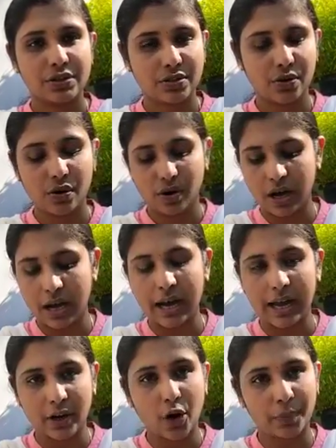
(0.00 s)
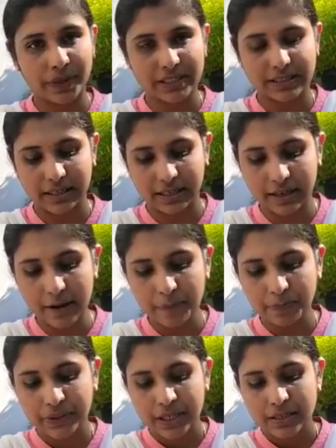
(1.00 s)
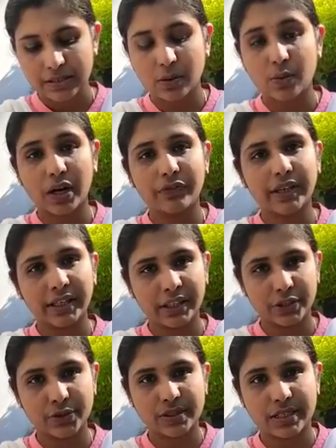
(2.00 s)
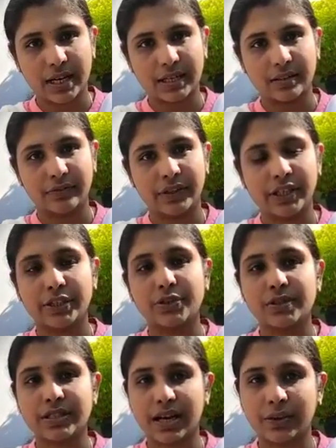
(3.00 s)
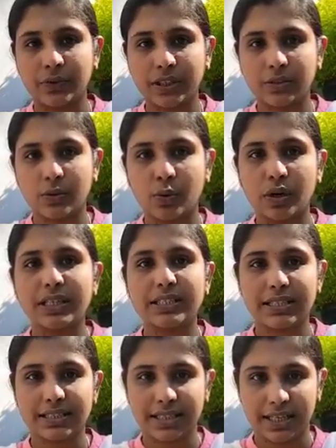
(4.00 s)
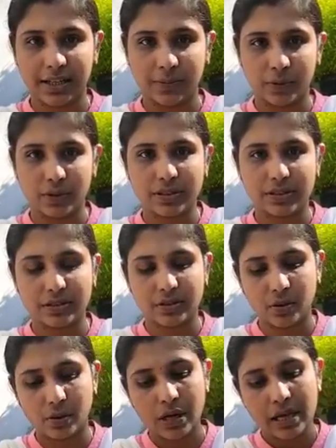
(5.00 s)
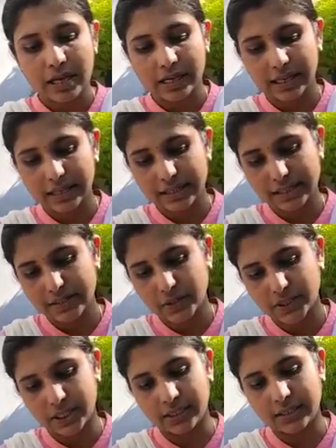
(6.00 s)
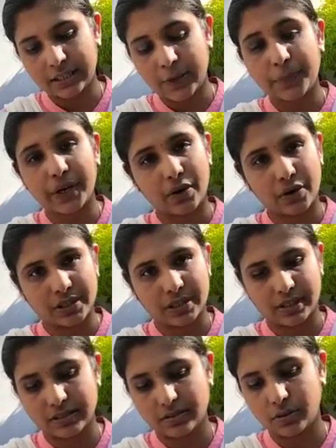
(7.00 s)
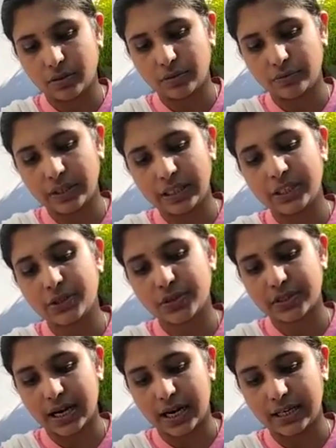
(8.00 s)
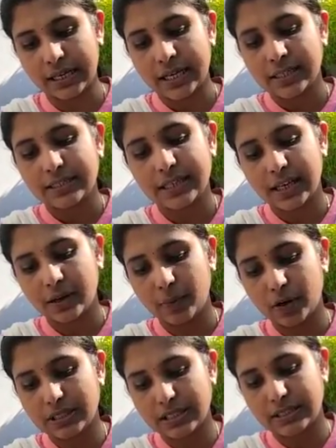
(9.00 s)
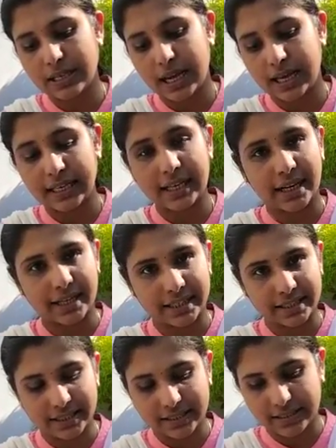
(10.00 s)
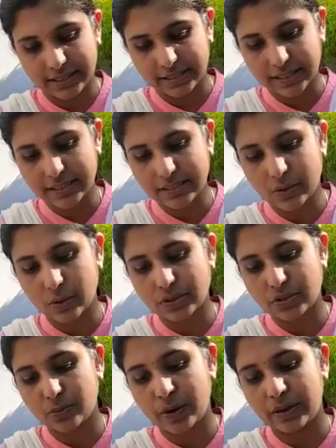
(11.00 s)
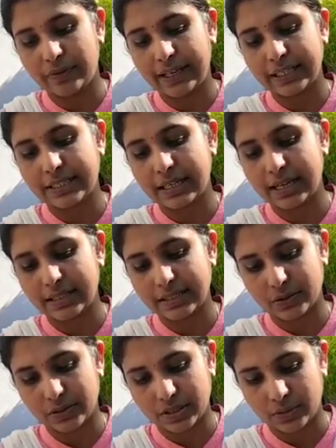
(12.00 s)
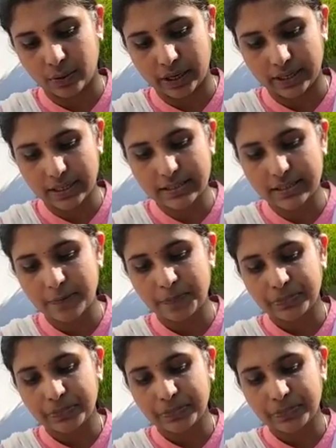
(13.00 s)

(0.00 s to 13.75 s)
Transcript: So uh, I hope it's clear. So what we need to start? We need to start with what is the chickenpox. So here it is written the precaution. So we need to start. Chickenpox is a highly contagious disease caused by varicella zoster virus.